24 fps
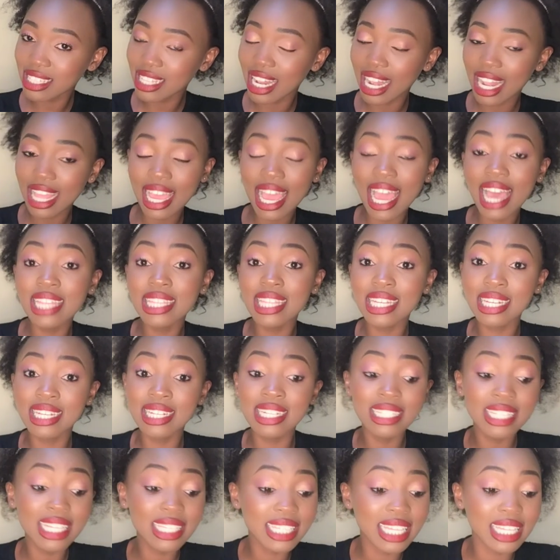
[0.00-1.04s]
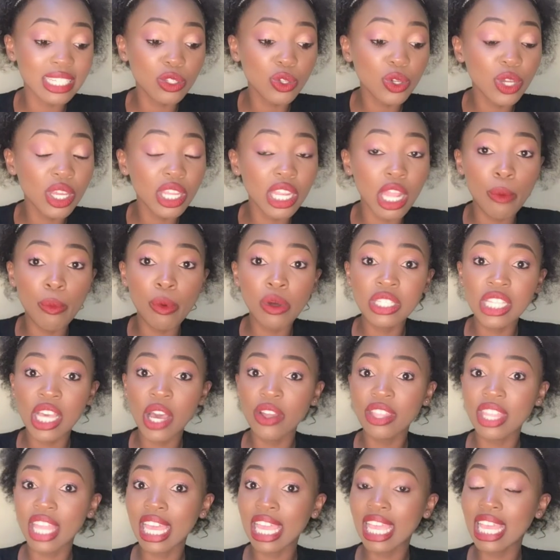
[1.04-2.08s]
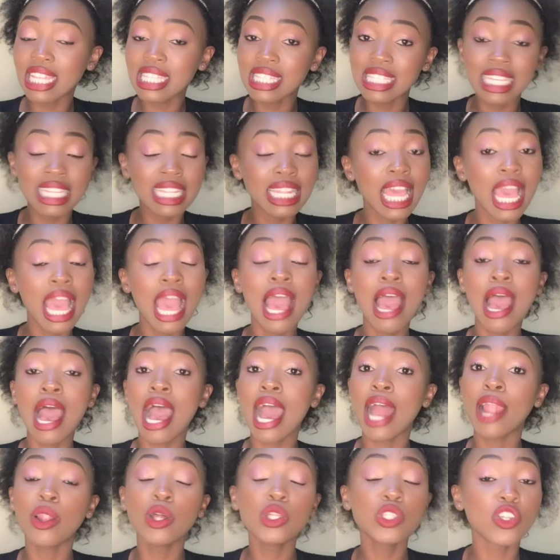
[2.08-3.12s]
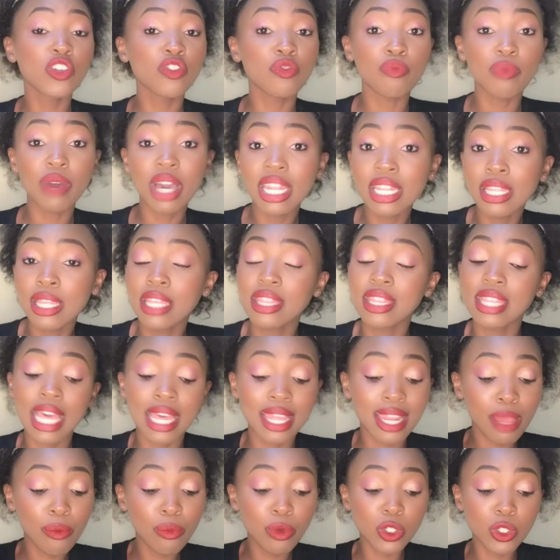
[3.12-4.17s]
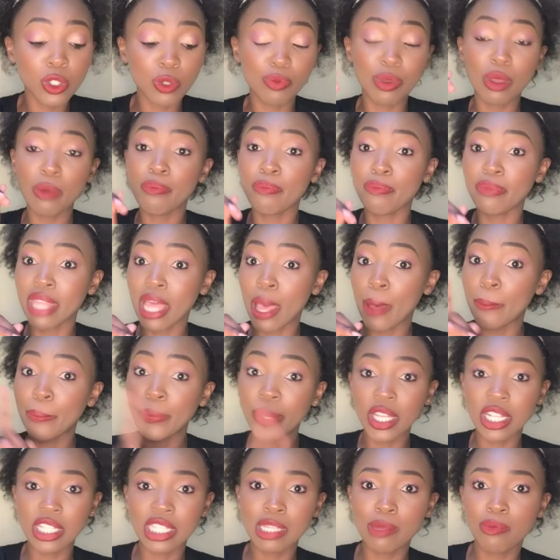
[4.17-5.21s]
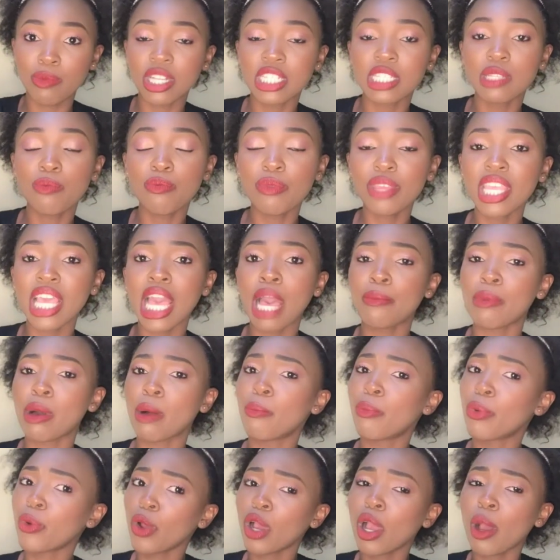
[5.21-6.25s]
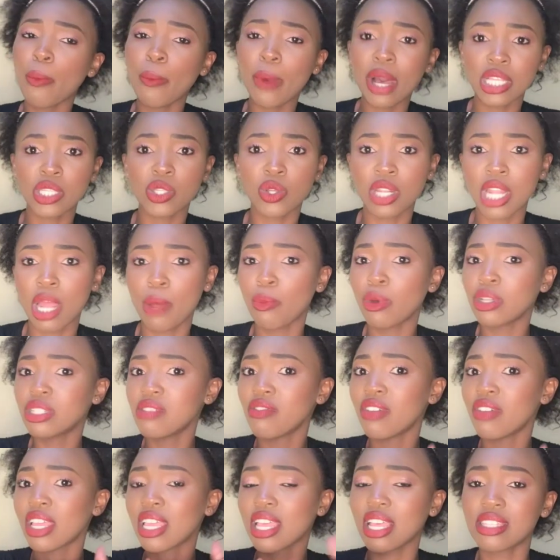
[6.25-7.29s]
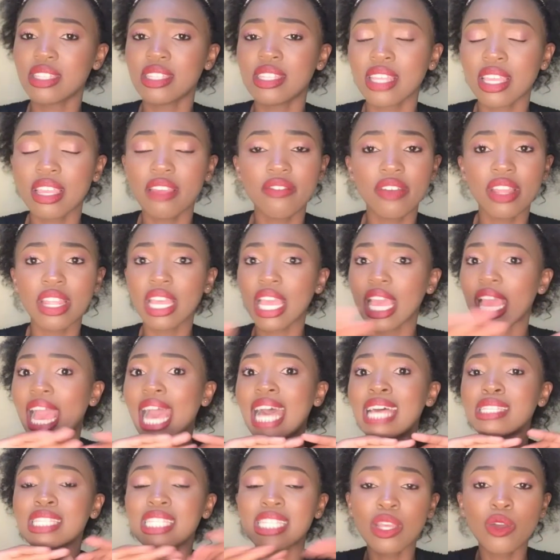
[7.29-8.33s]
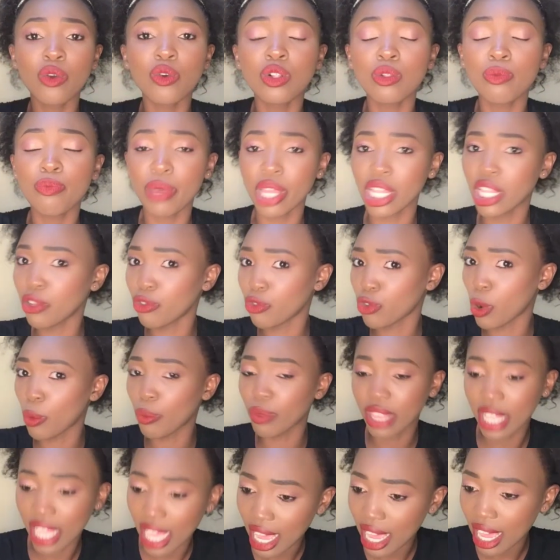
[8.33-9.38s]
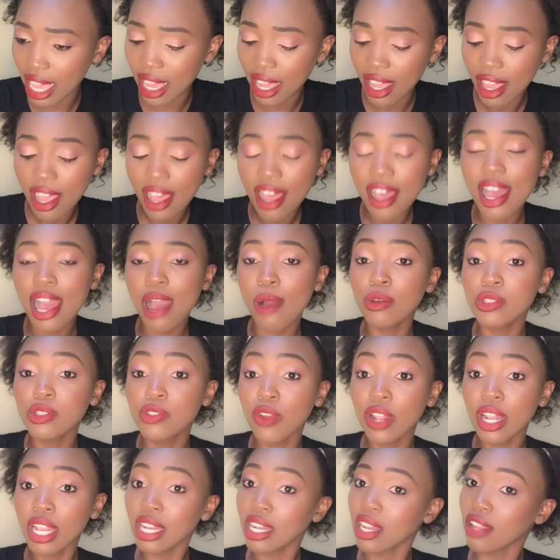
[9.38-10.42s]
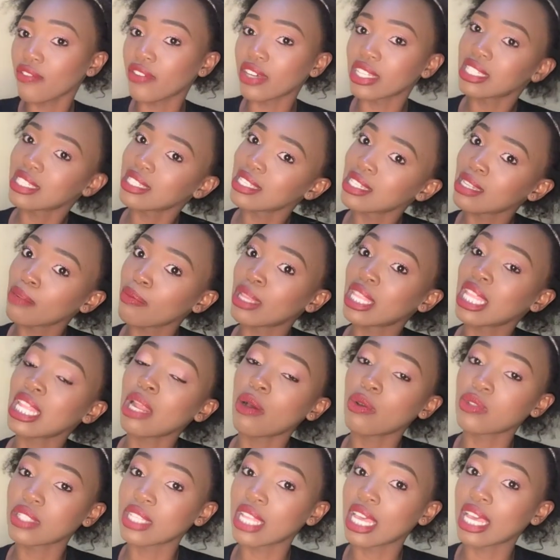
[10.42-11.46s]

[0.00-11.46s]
like other creators are talking about how they're getting a lot of money, they're able to pay their bills, but me, I'm a broke person, I'm not even getting even a single penny from there. I was feeling devastated, but then I was